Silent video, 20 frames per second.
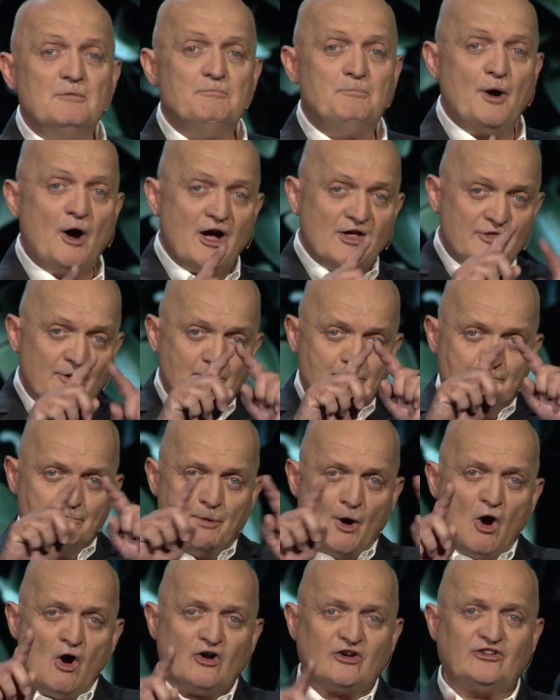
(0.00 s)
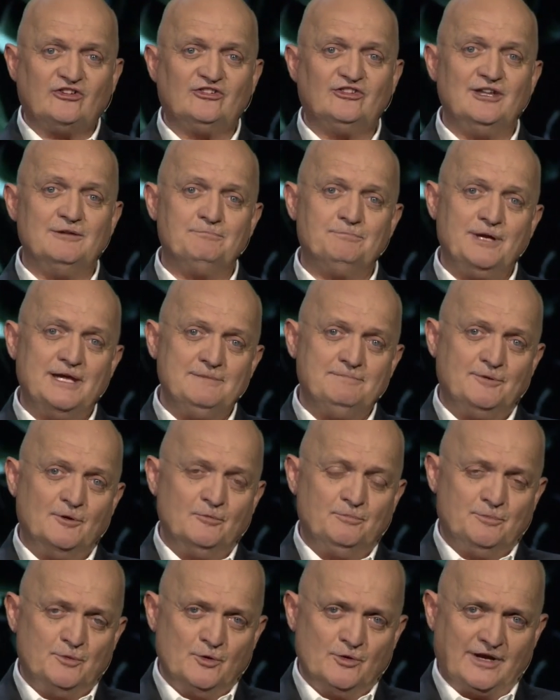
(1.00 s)
by the box that
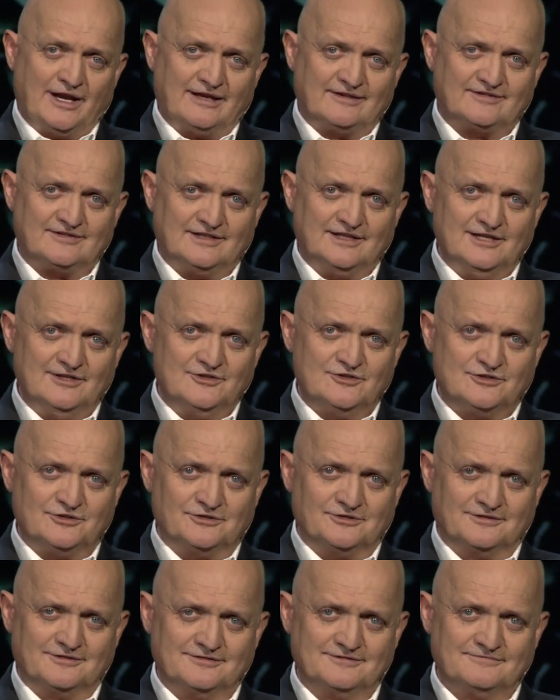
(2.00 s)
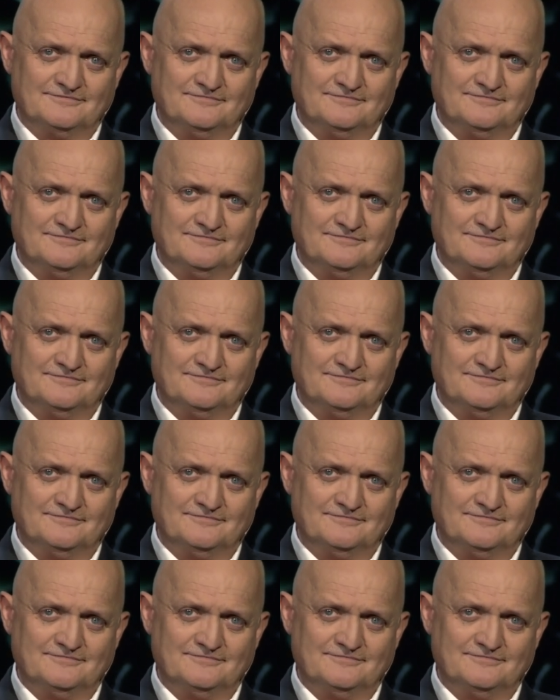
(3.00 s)
people put us into.